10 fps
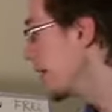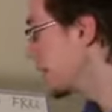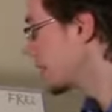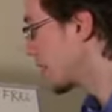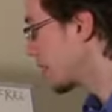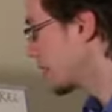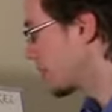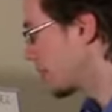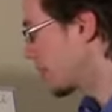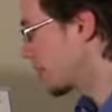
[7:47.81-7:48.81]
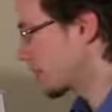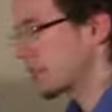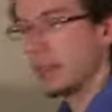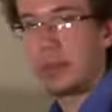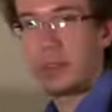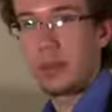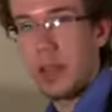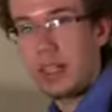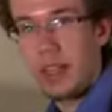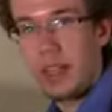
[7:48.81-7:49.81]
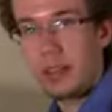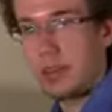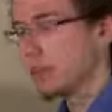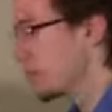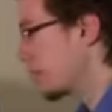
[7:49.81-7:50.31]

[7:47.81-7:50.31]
is tell you to play middle C with your right hand or